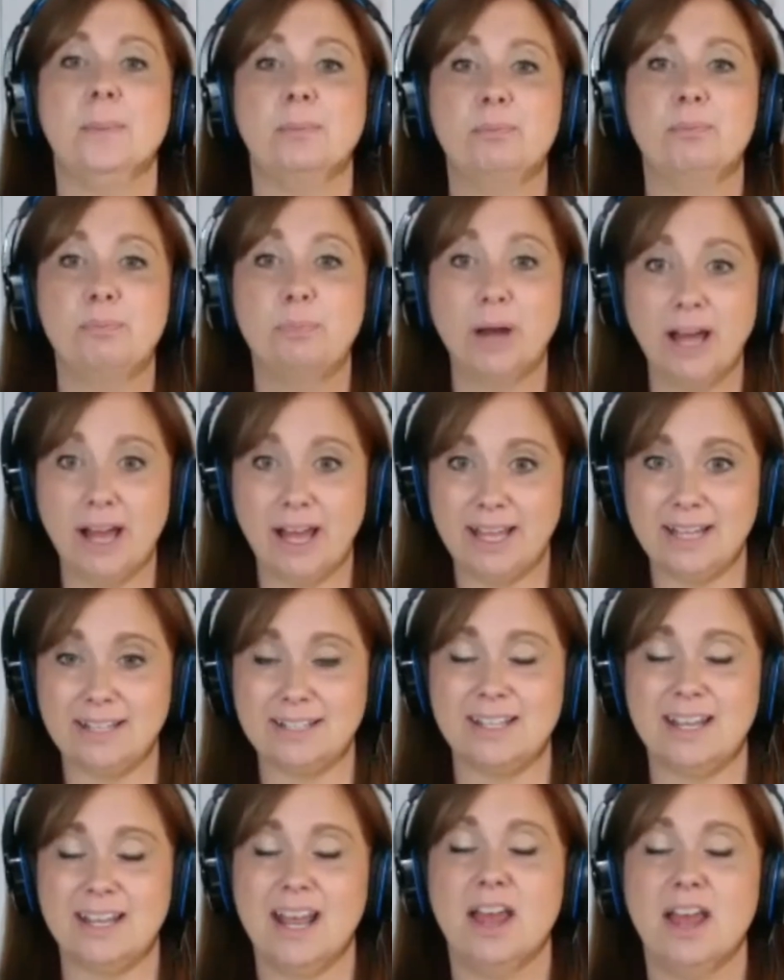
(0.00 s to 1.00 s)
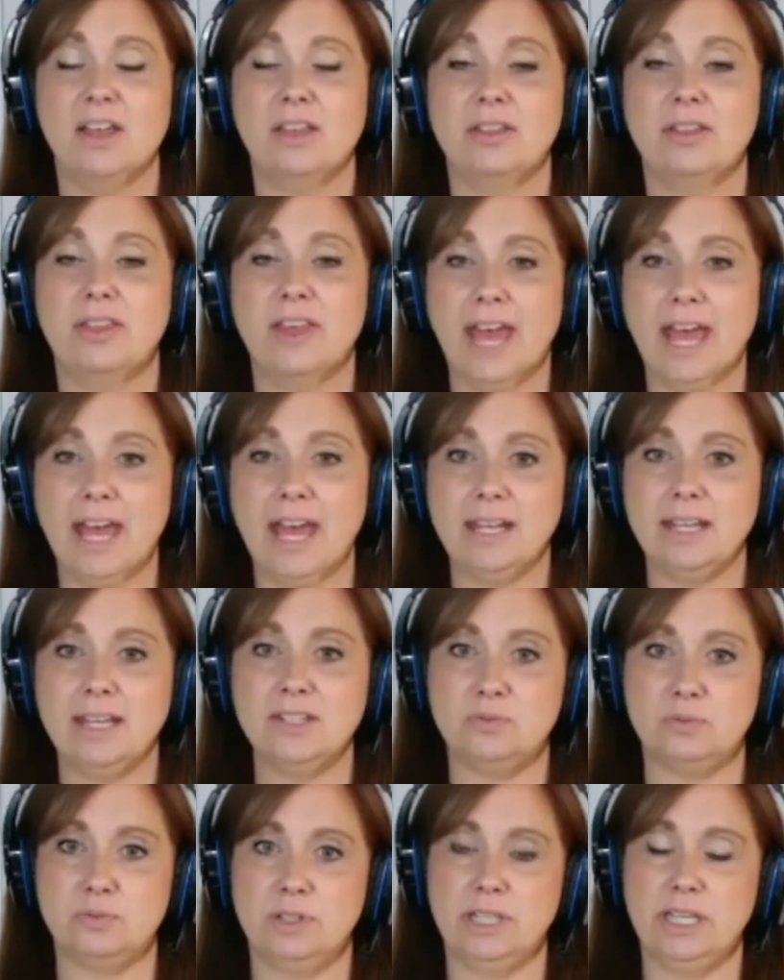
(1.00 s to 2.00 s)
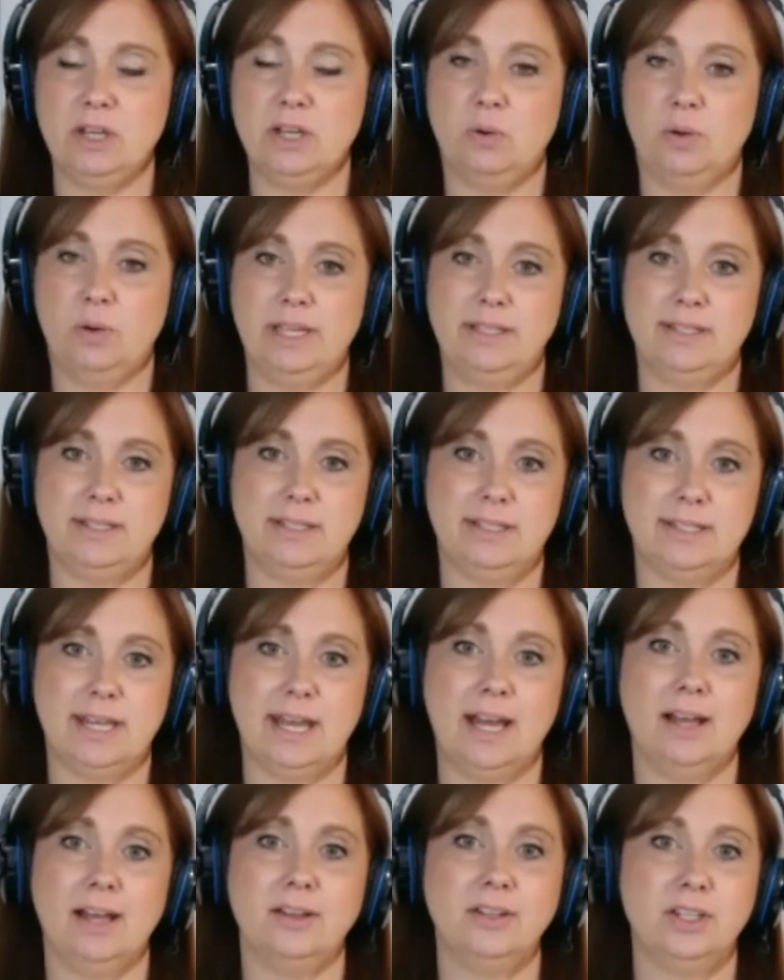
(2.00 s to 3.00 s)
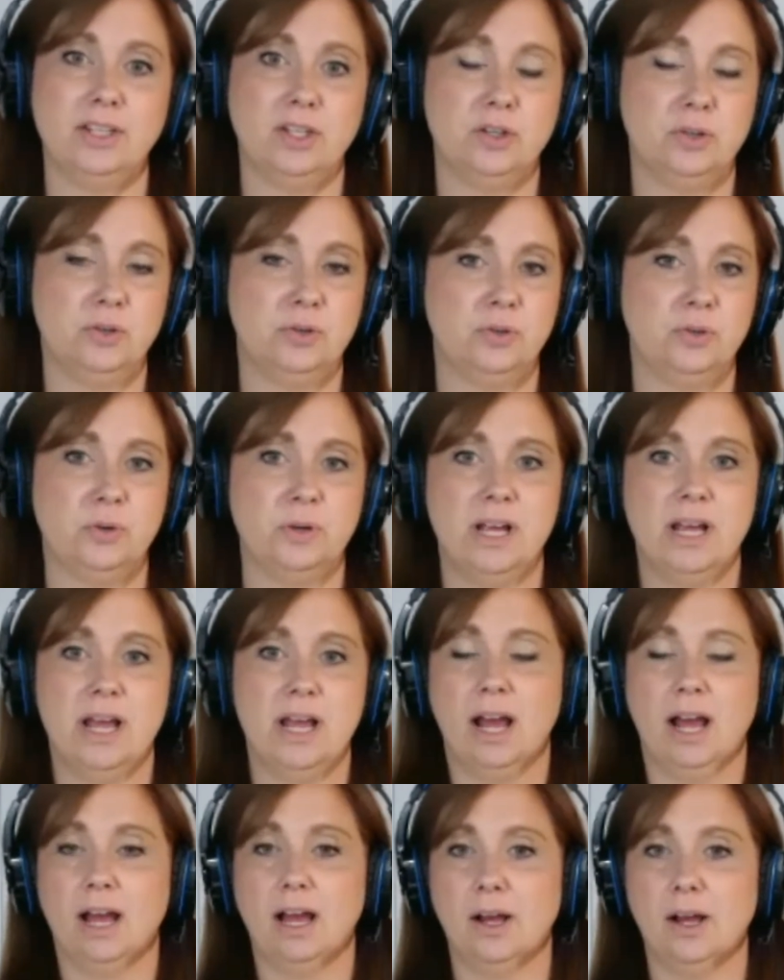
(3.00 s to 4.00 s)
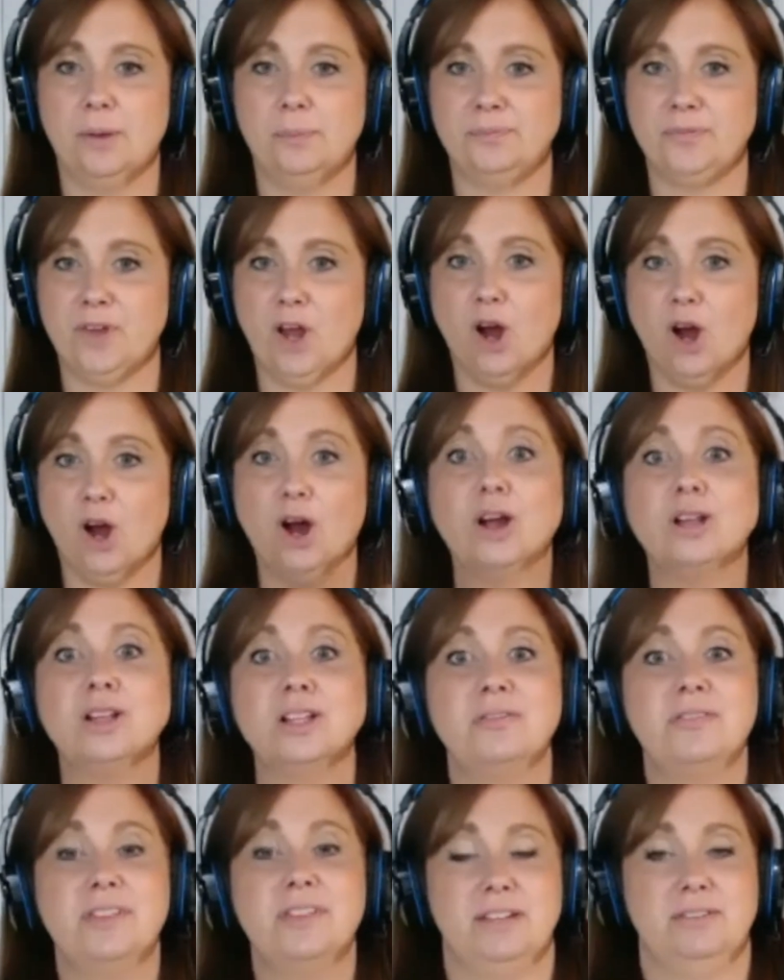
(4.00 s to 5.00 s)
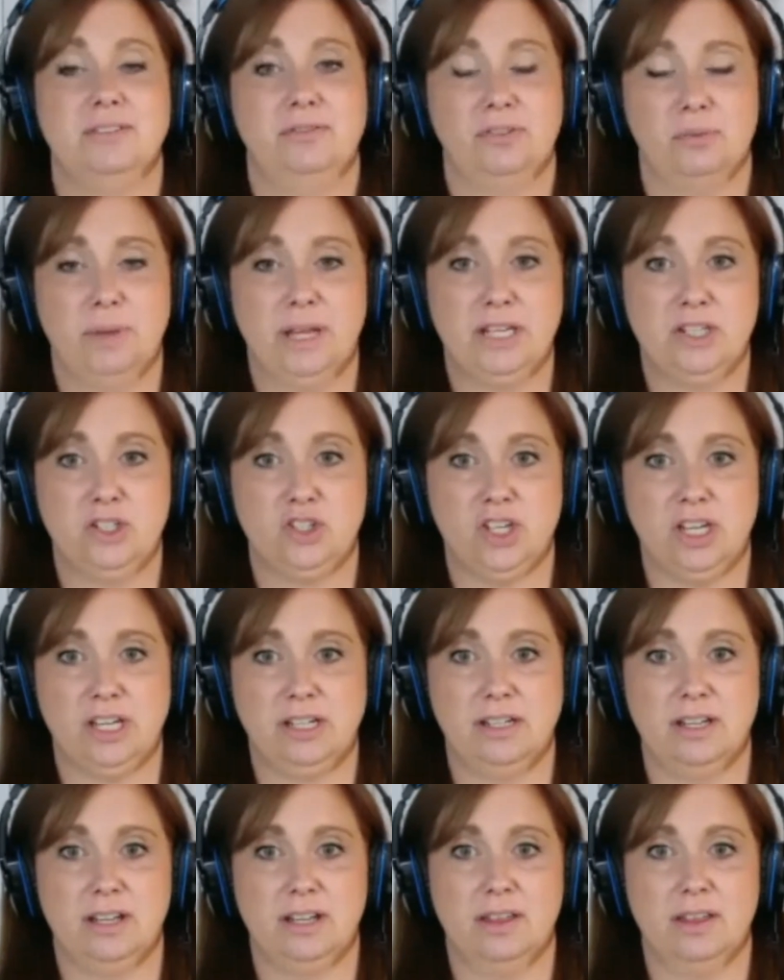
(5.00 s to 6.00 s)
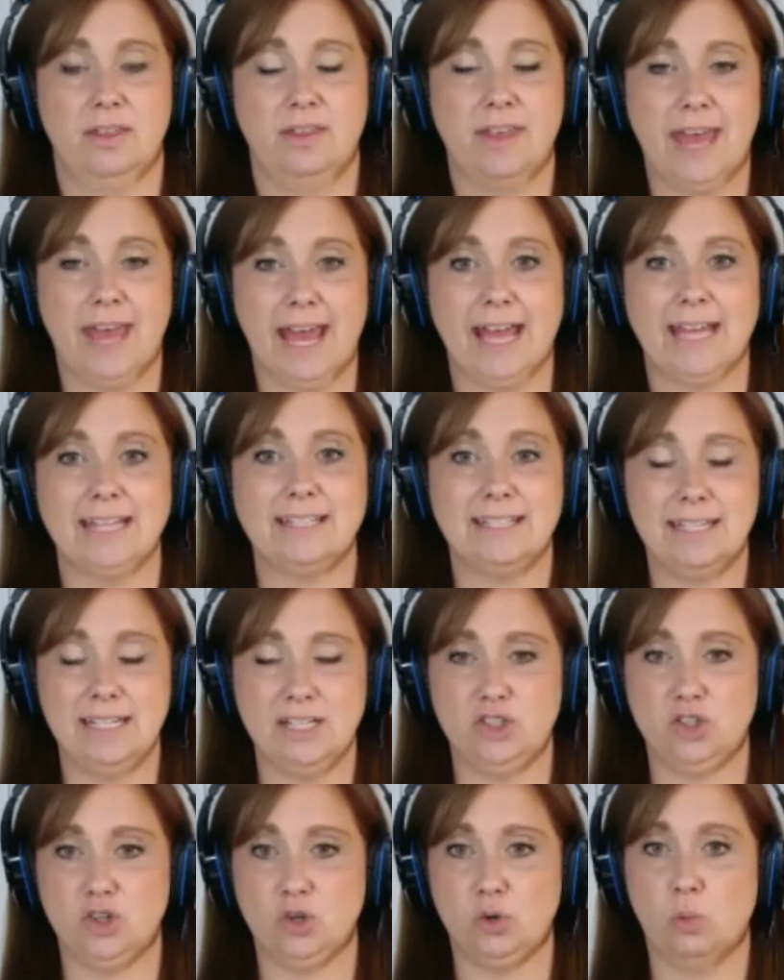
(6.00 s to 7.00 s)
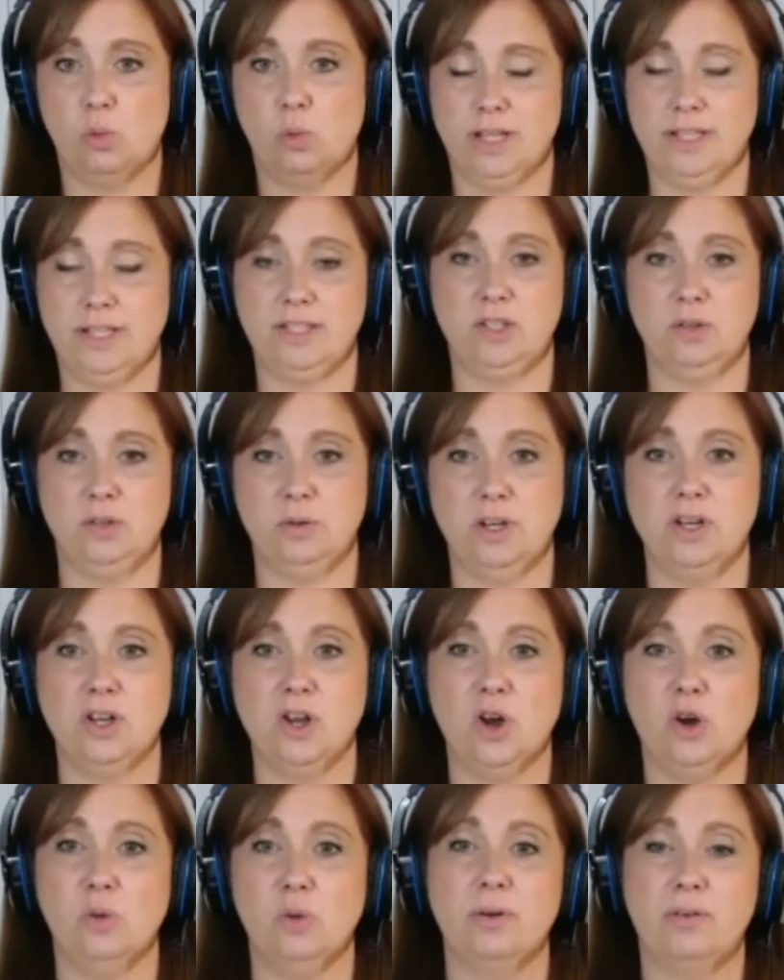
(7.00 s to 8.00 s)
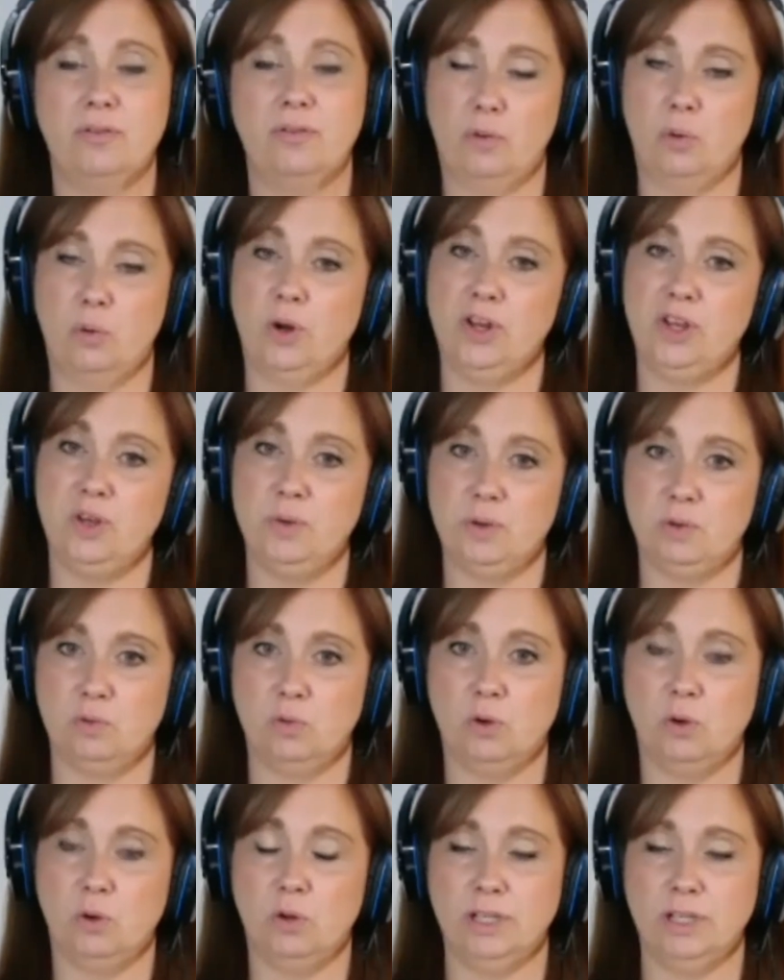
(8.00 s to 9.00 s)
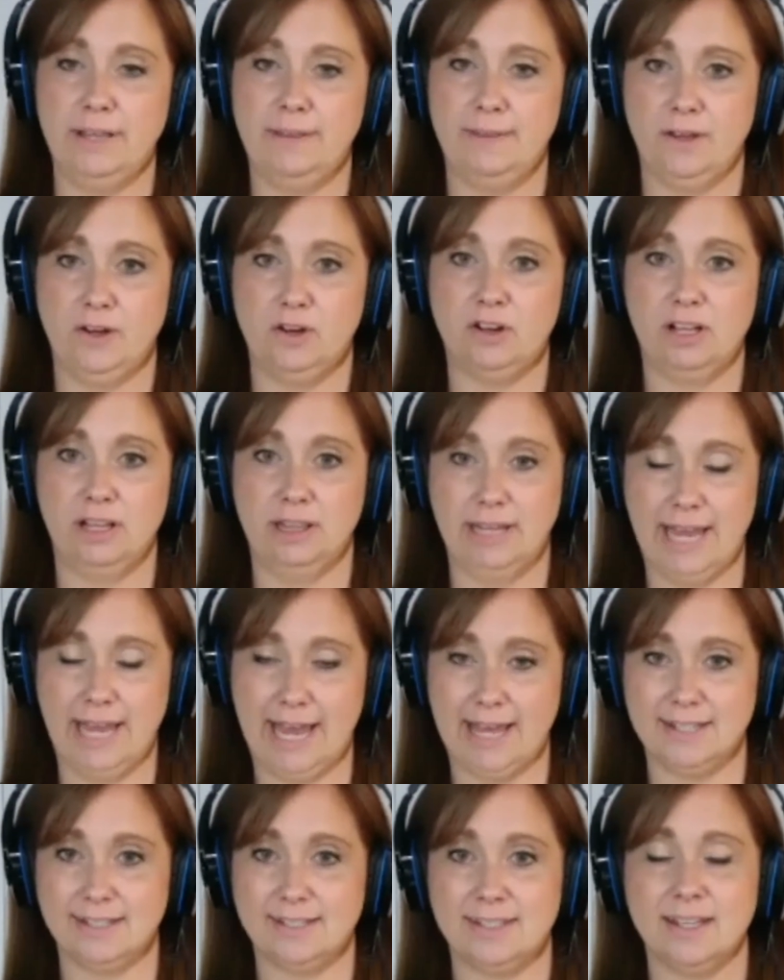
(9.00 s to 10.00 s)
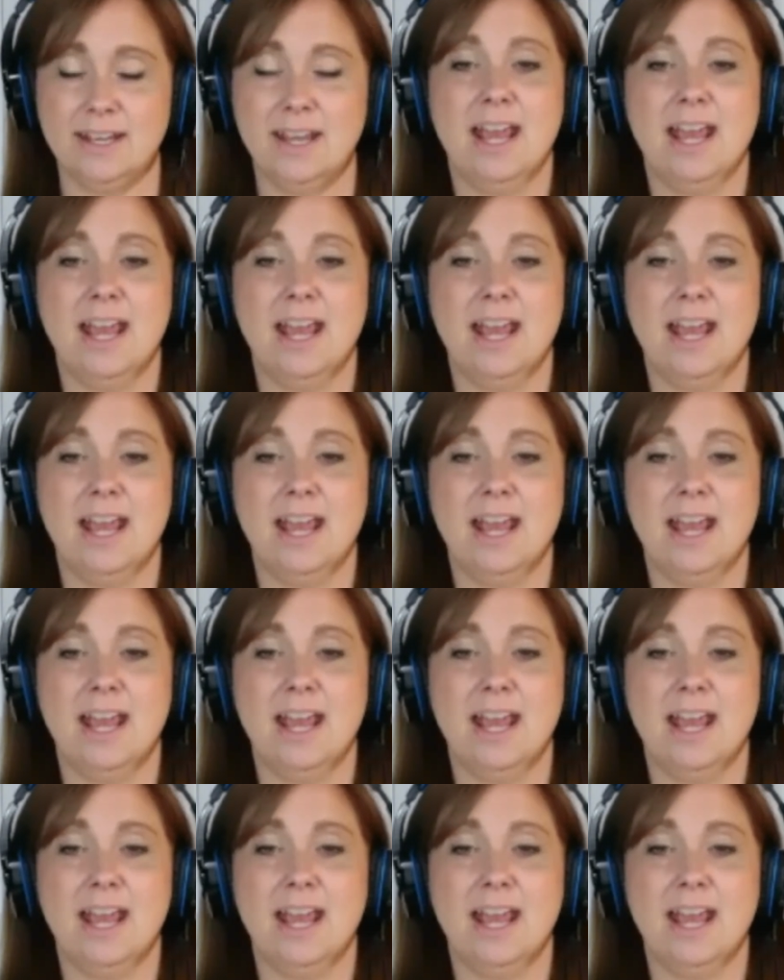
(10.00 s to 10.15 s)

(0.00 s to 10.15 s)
But that is really going to tell you all of the information that teacher wants you to know before you enroll in their class.